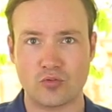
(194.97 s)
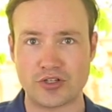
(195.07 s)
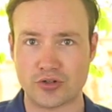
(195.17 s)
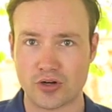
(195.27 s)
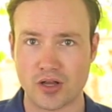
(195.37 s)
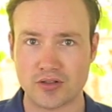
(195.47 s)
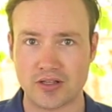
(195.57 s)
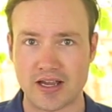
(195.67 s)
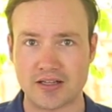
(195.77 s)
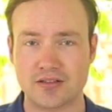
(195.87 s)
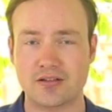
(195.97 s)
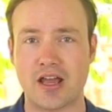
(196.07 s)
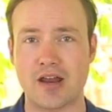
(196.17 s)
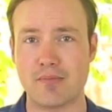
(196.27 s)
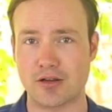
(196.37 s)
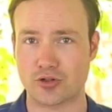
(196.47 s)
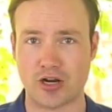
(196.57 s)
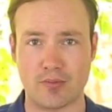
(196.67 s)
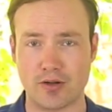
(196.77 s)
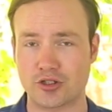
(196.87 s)
We turn on the light and
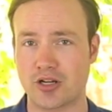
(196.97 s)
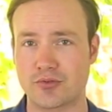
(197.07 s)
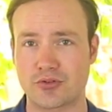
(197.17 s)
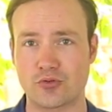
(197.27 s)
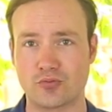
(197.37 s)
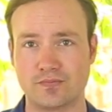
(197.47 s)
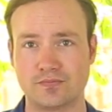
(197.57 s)
measure how much comes through.